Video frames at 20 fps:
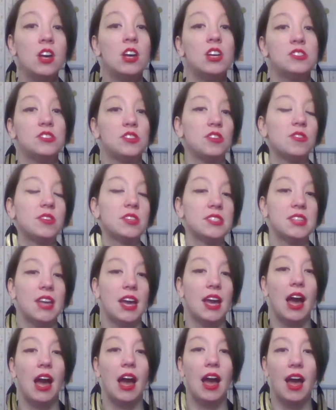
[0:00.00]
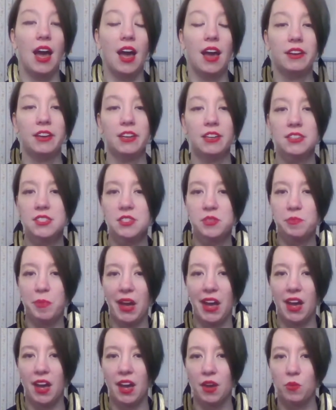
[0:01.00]
So you can say, I
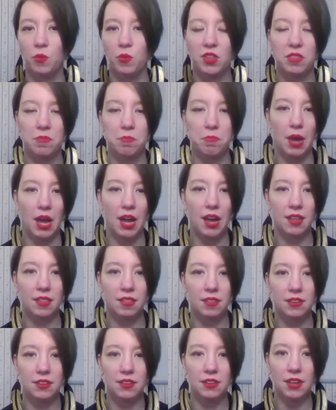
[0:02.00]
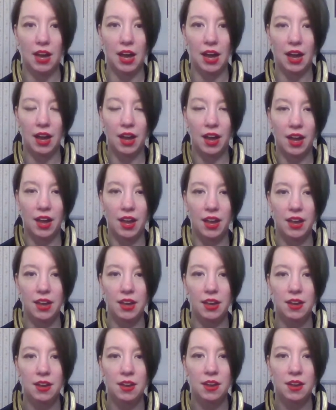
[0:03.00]
spy with my little eye